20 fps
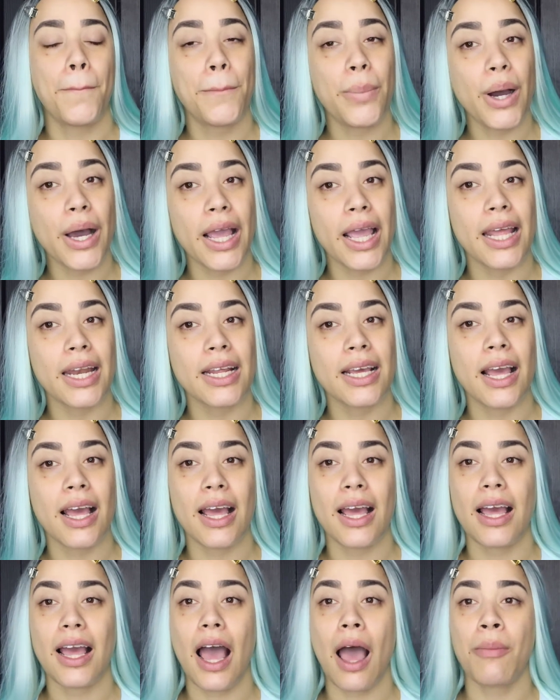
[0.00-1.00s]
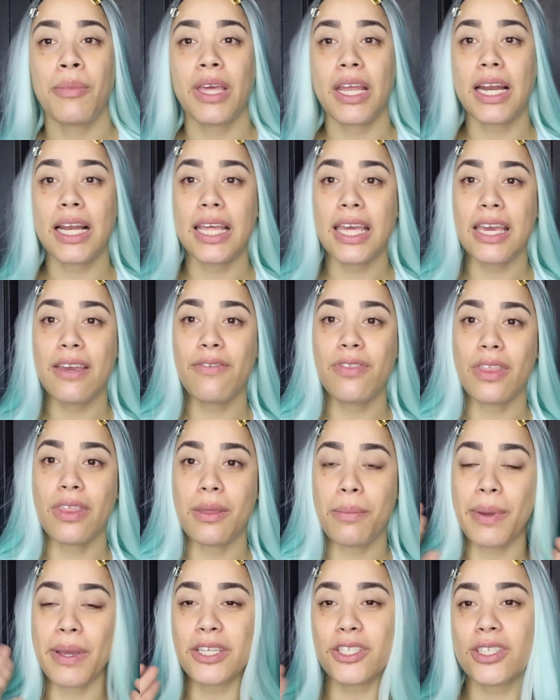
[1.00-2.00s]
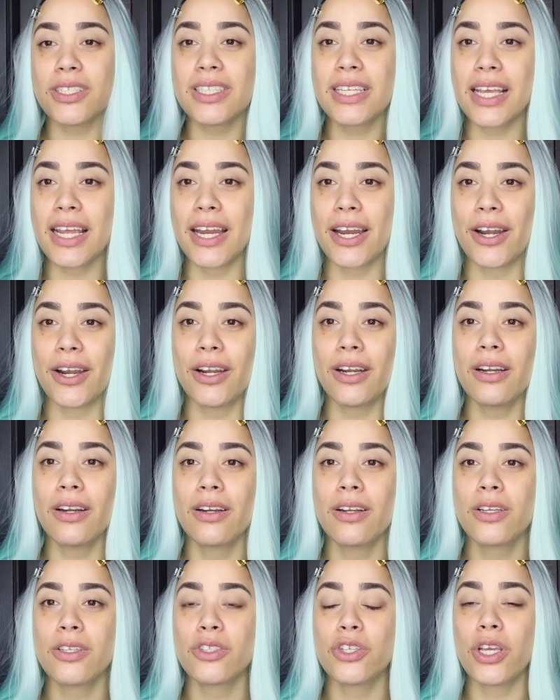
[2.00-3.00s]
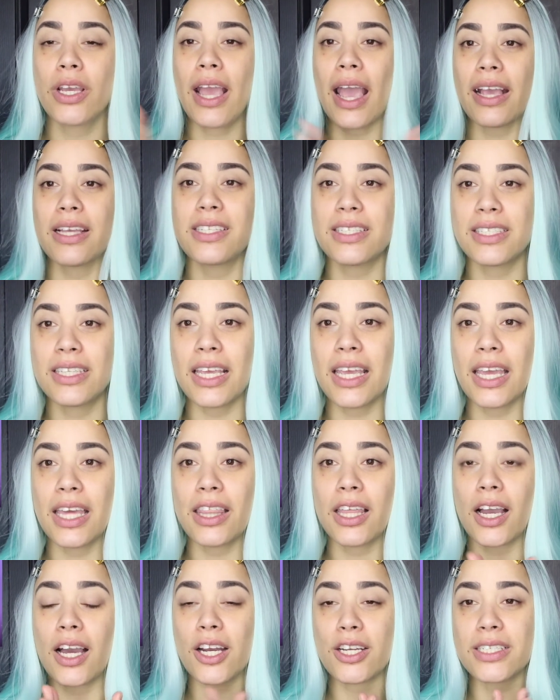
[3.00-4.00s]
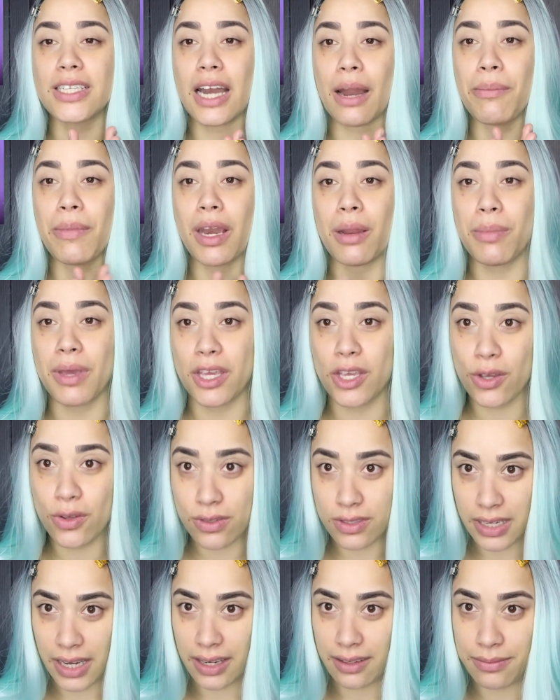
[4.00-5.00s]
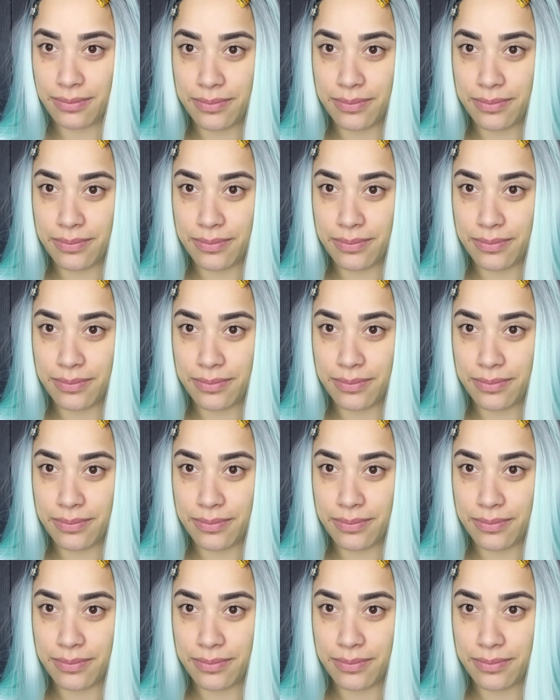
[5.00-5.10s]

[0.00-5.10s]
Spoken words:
But I'm gonna leave the pictures here so you guys see the colors that I'm gonna be using.